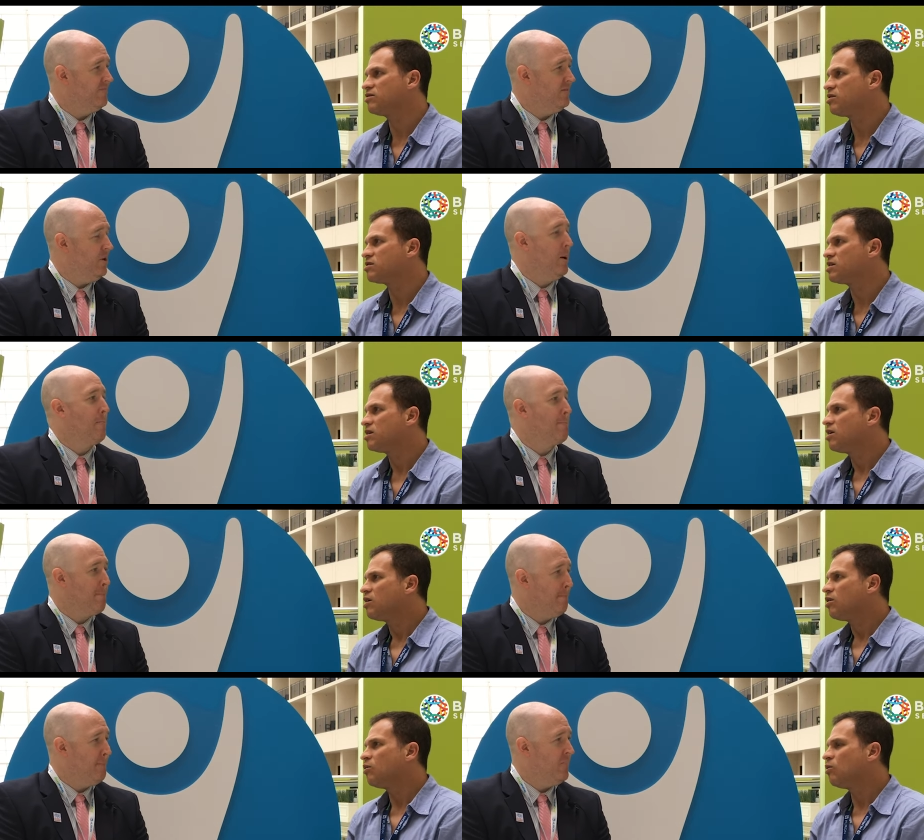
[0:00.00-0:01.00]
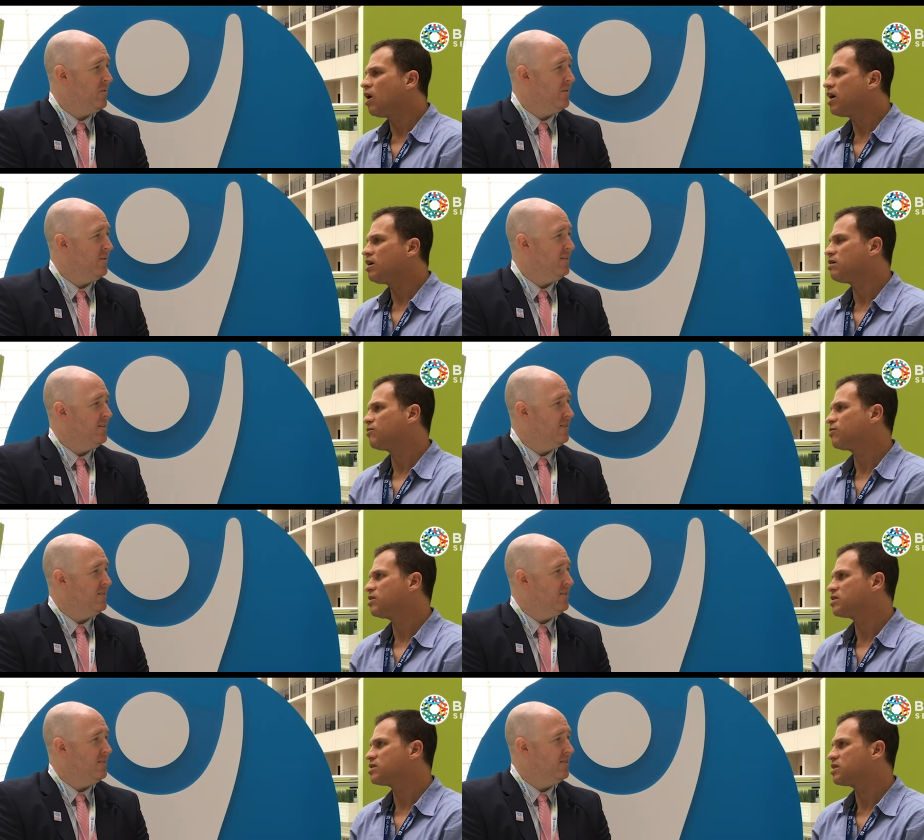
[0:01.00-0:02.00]
Speaker 1: a law why for a
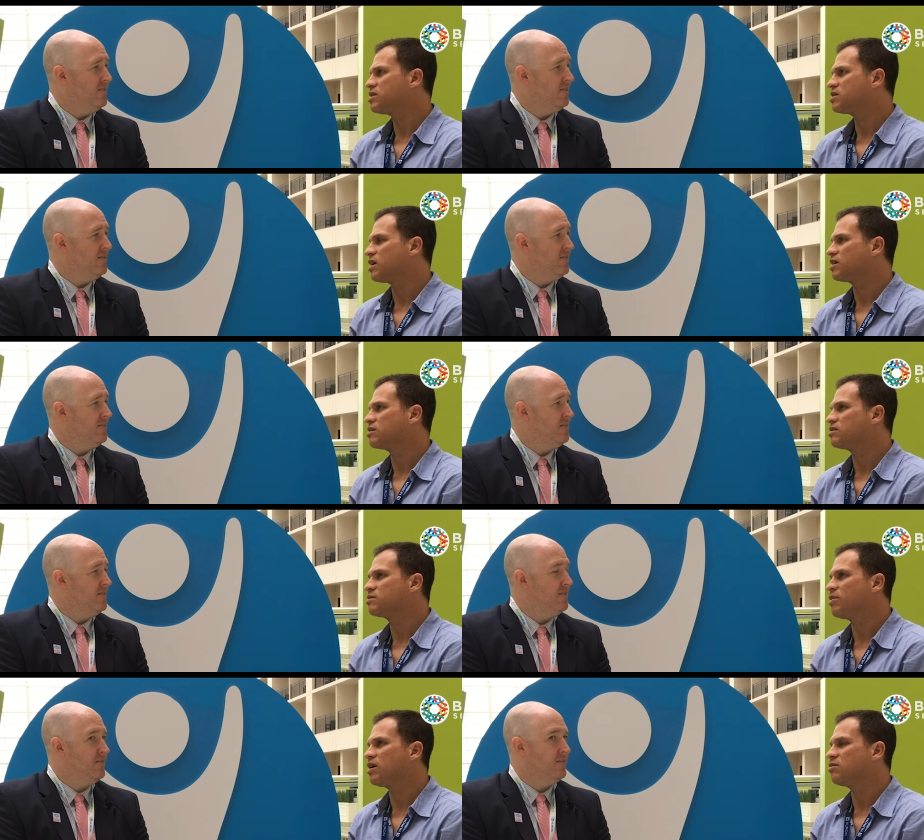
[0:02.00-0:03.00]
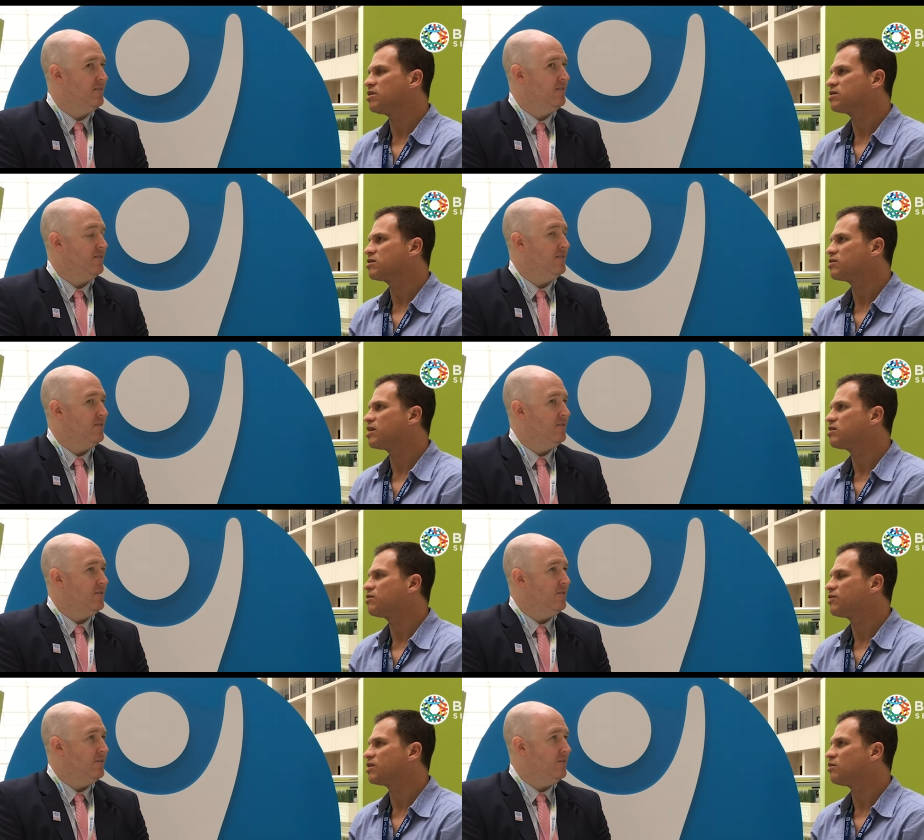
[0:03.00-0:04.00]
disease like spinal muscular
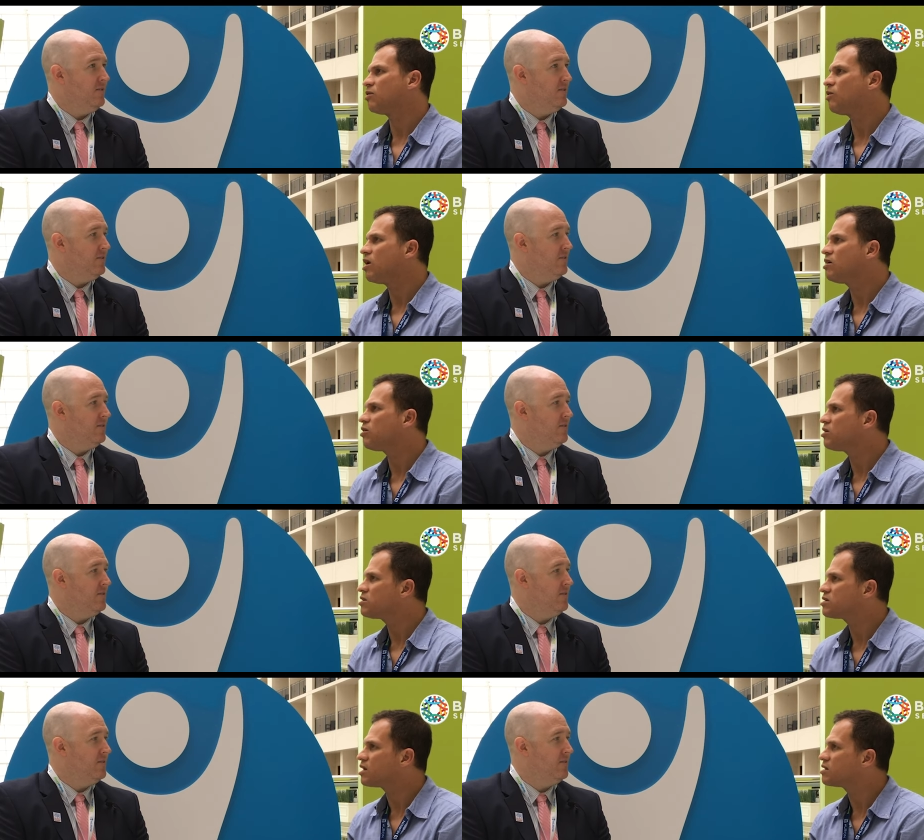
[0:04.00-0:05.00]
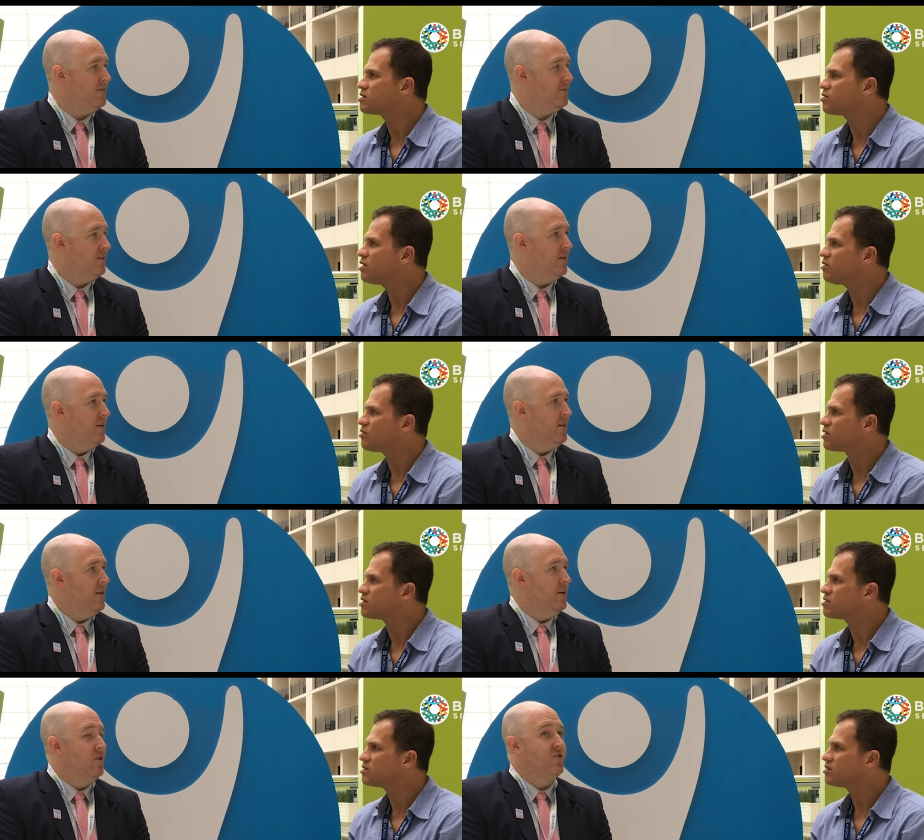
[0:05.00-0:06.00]
atrophy, why aren't all states screening for
Speaker 2: this?
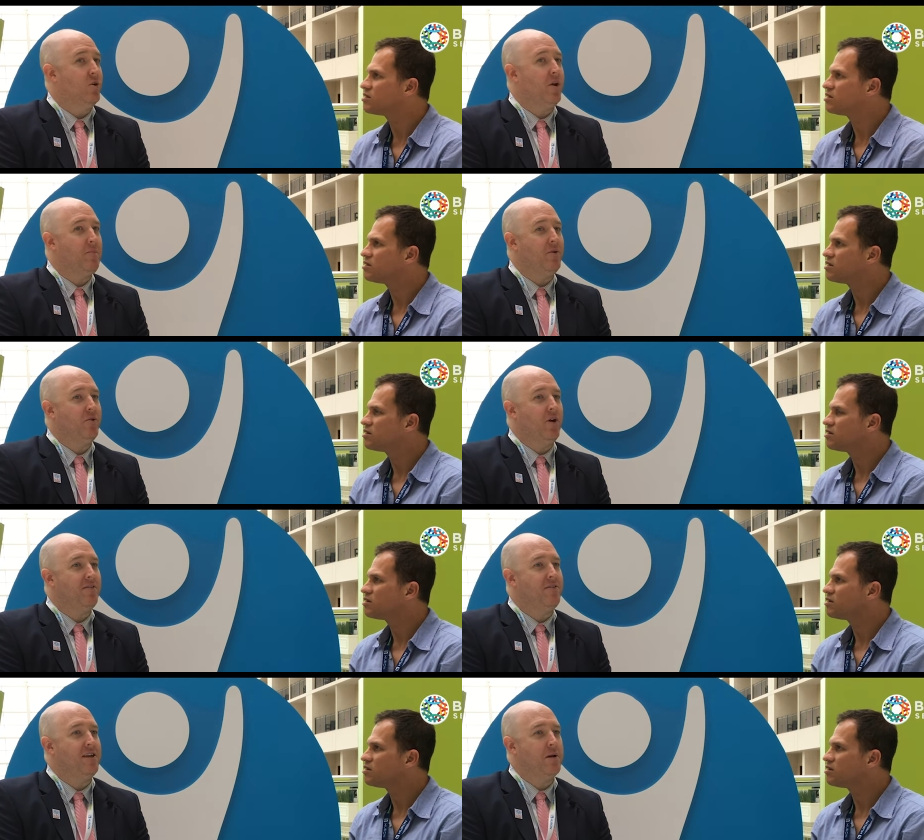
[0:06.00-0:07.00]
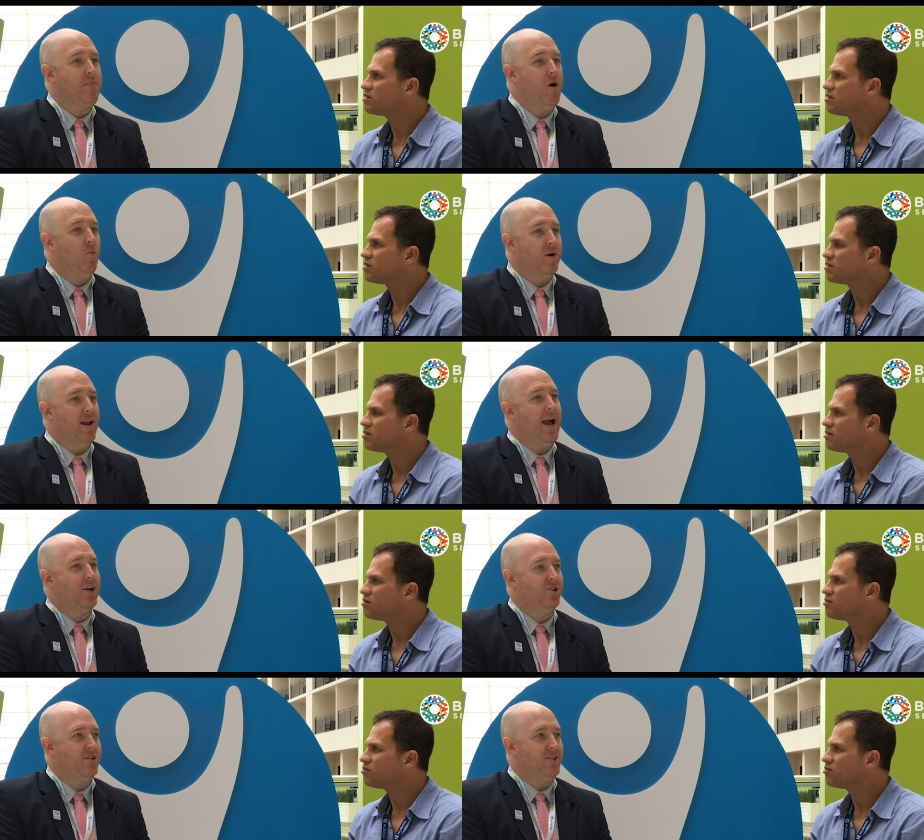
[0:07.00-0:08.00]
So, I mean, you have to think about what it
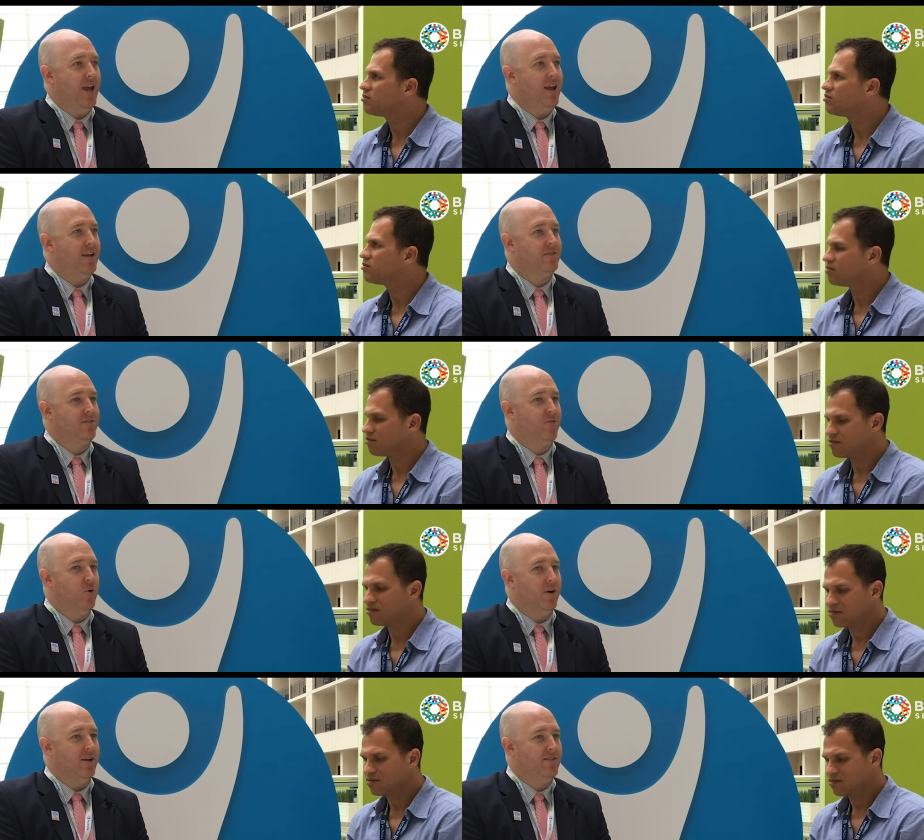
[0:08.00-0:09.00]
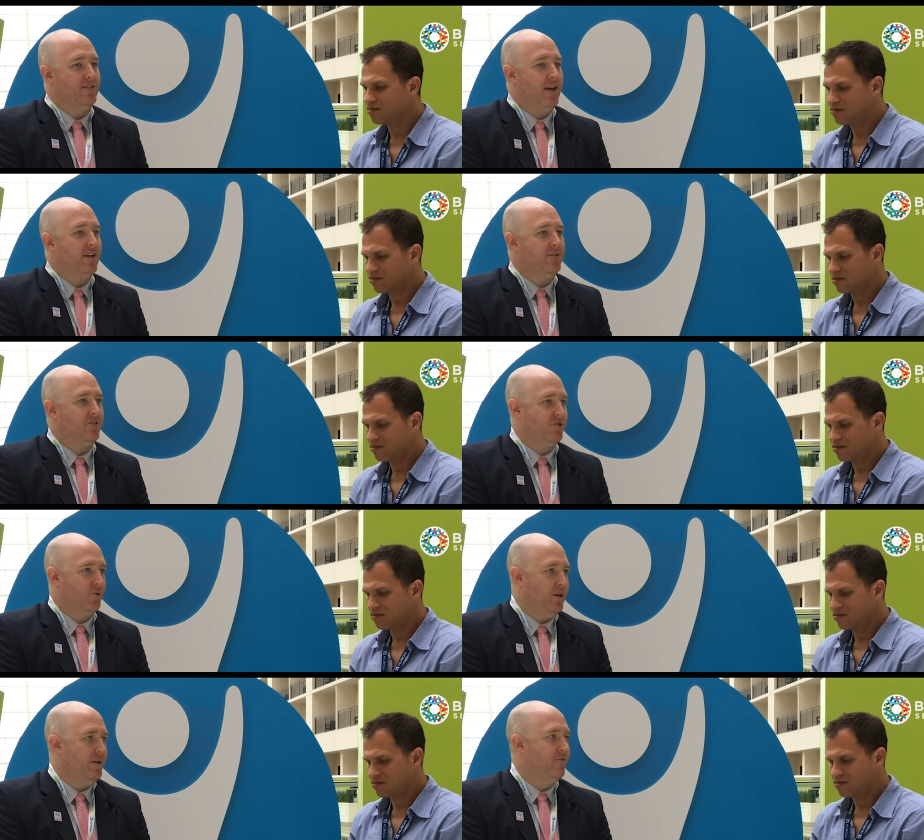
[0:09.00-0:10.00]
actually takes for a state to
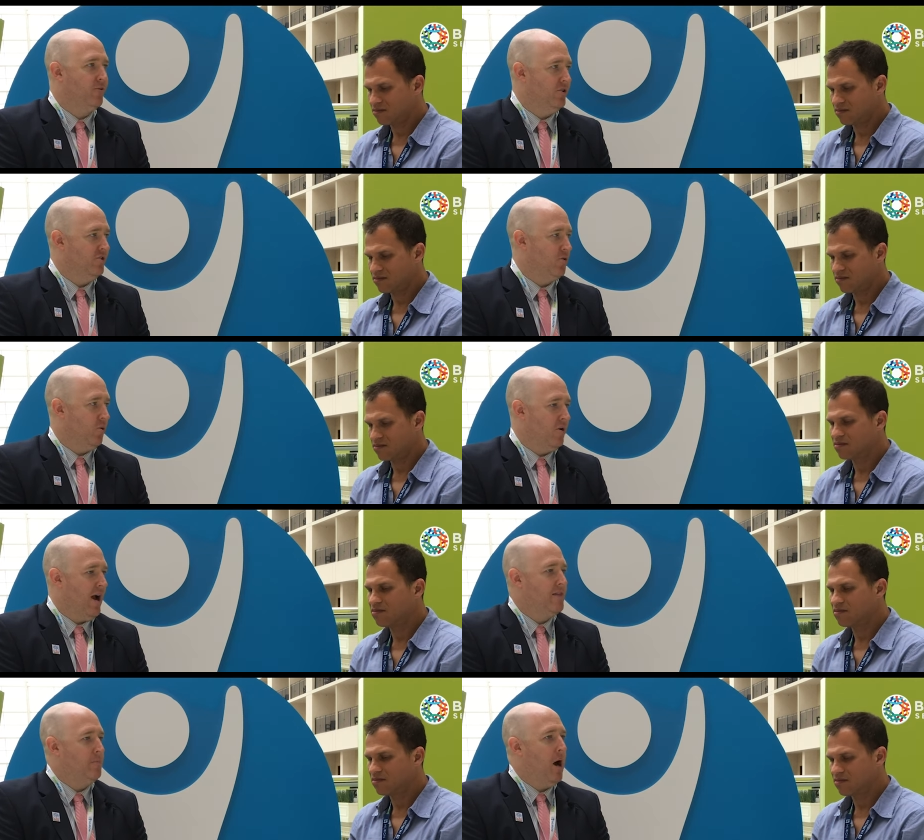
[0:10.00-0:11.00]
screen for a disorder at the